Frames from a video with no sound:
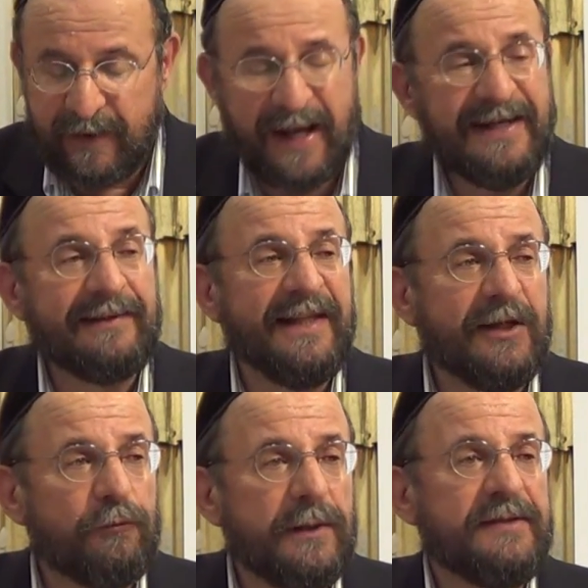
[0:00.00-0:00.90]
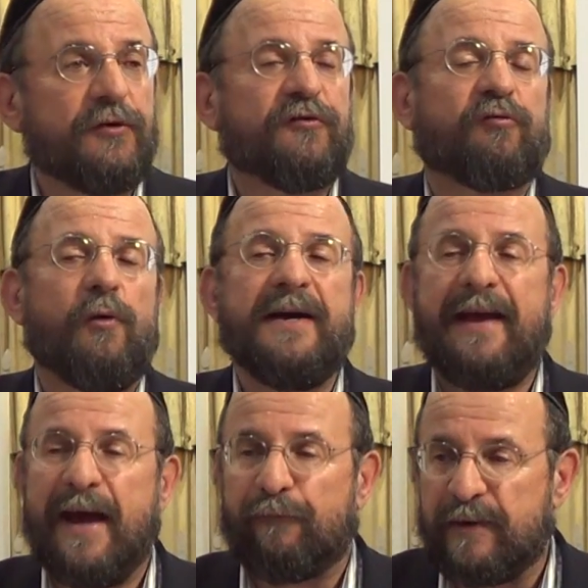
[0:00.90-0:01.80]
and he literally
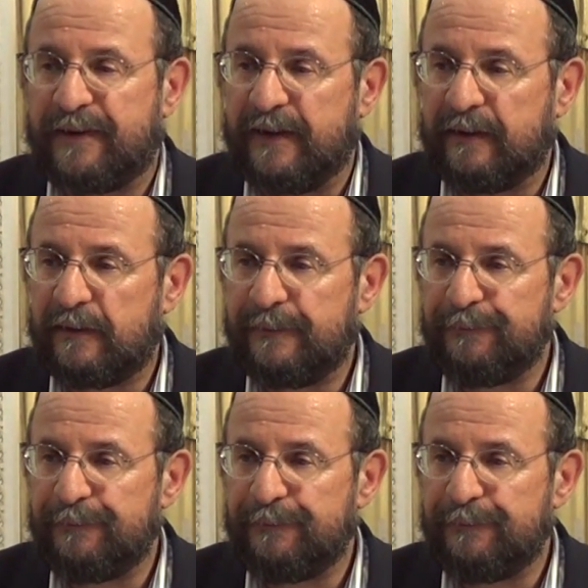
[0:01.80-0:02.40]
destroyed everything.